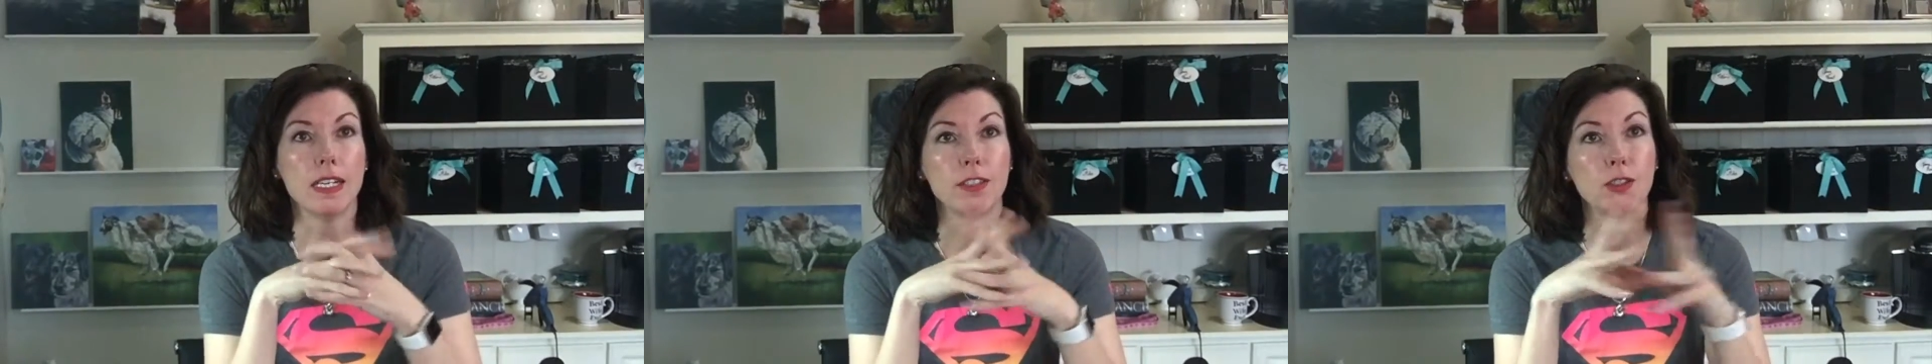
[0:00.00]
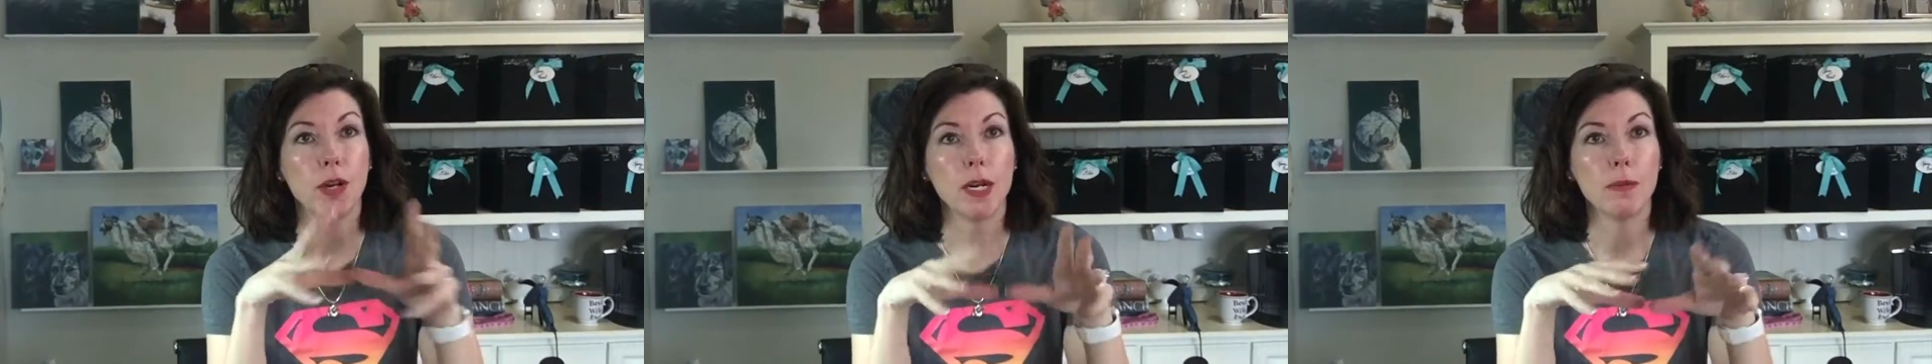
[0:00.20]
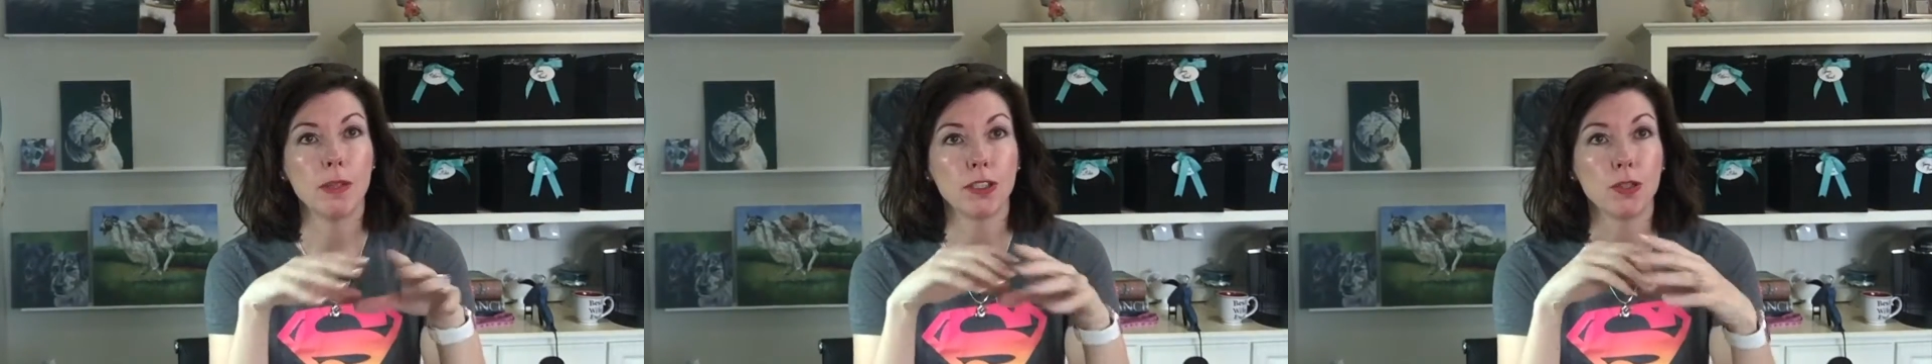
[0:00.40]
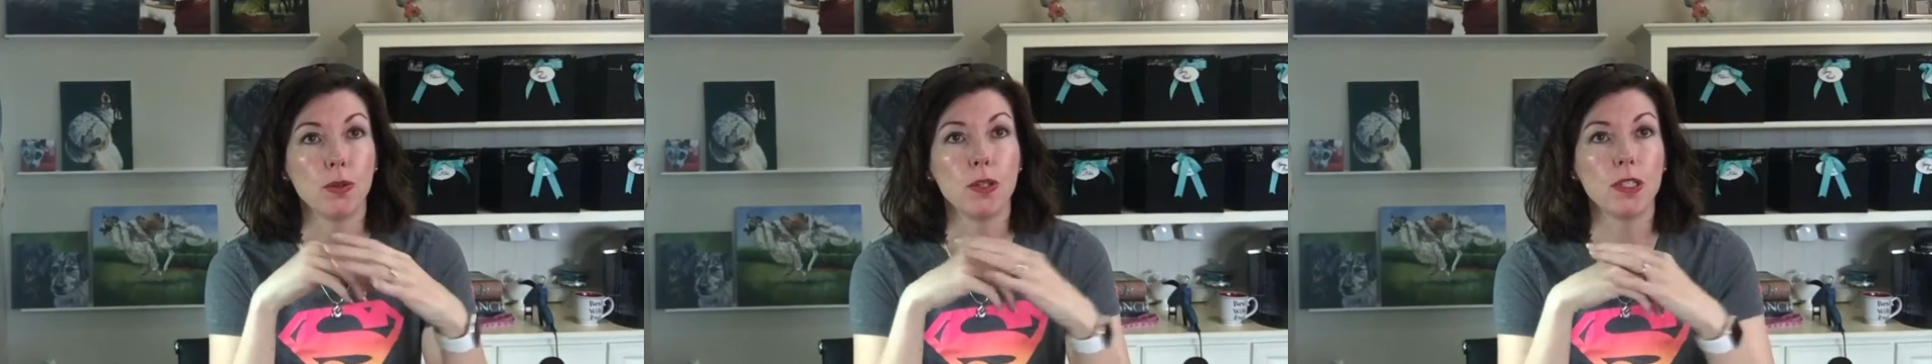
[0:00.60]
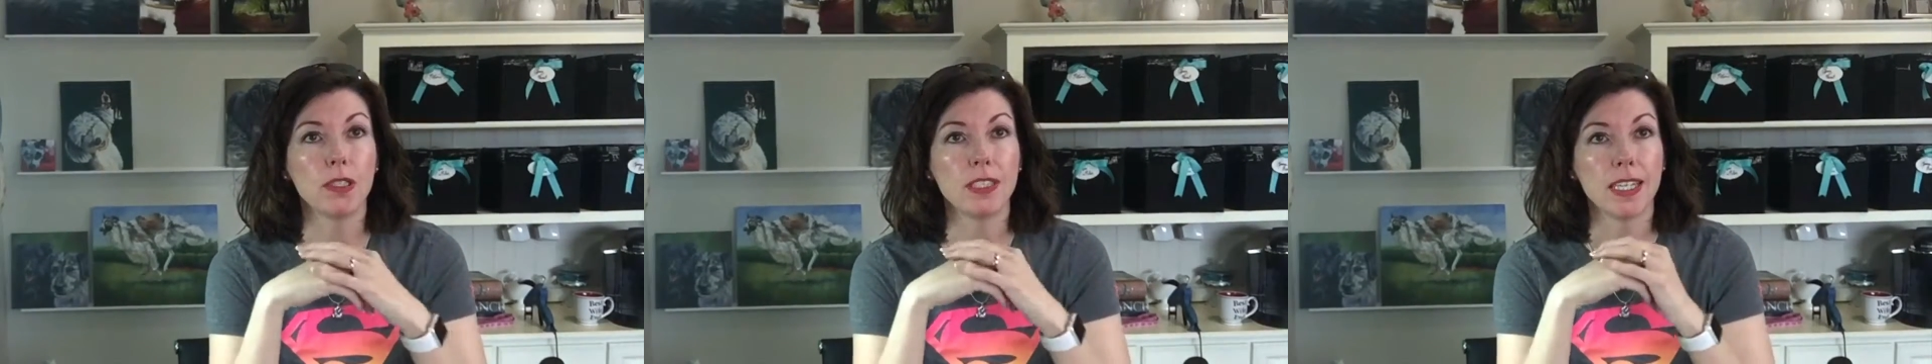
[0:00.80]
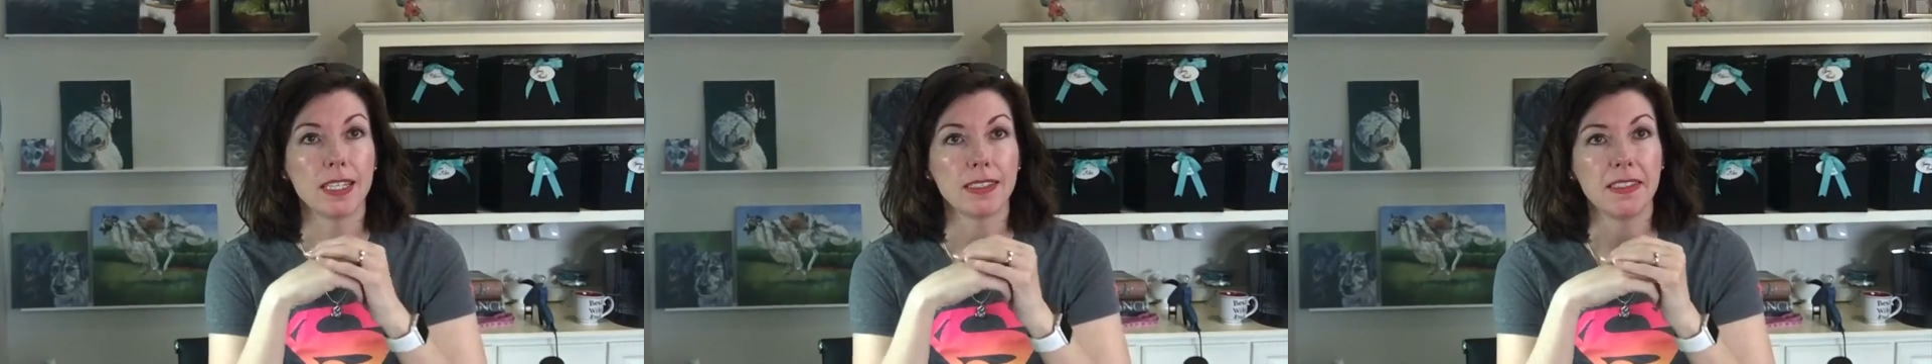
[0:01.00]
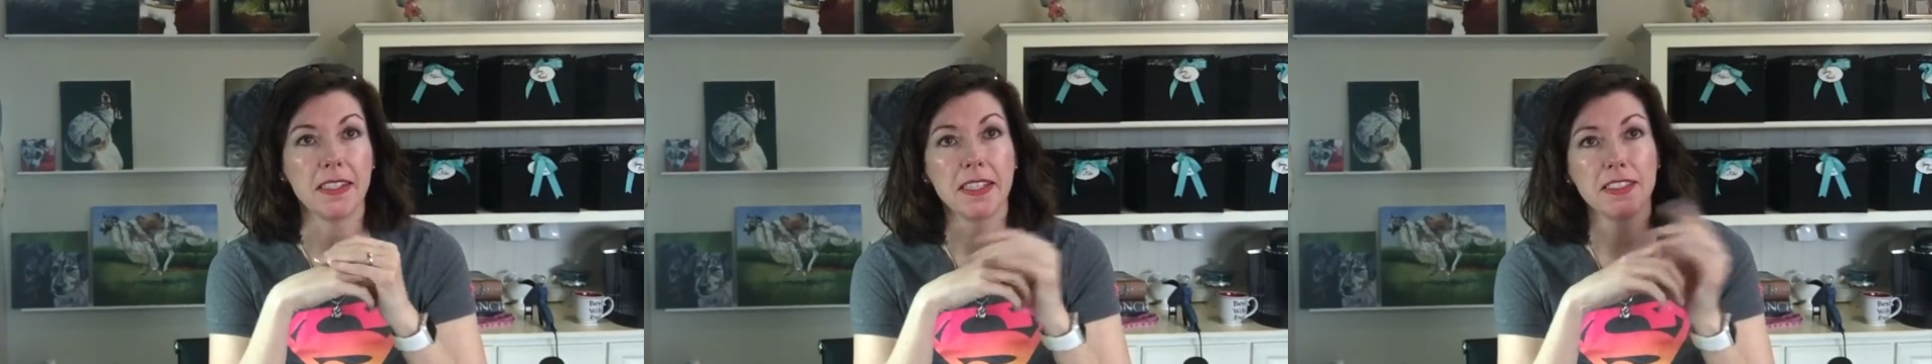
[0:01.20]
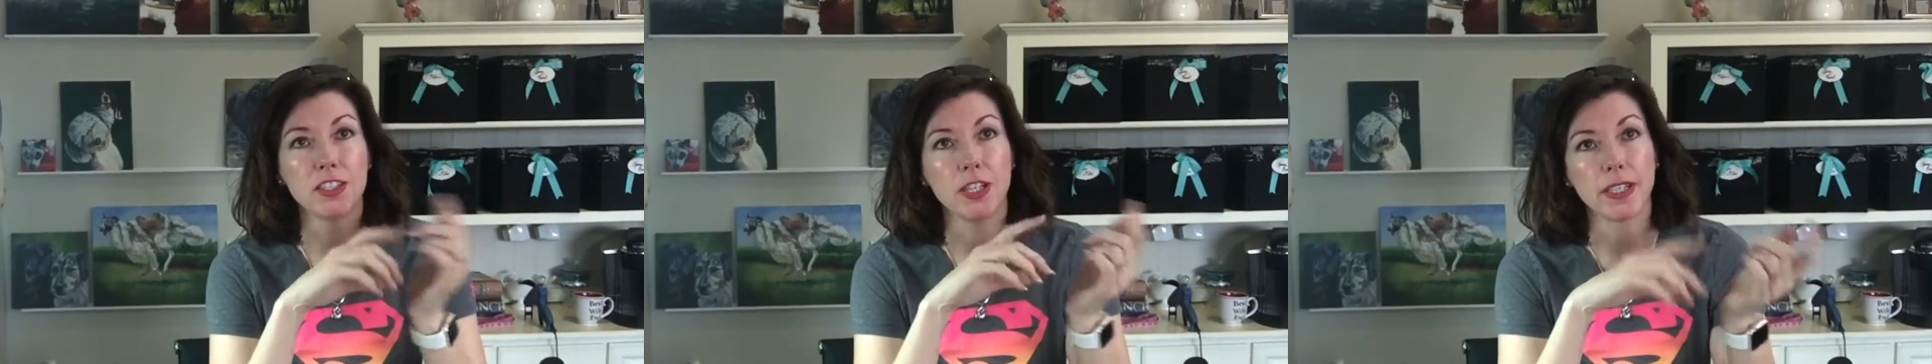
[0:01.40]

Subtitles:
dry brush oil technique,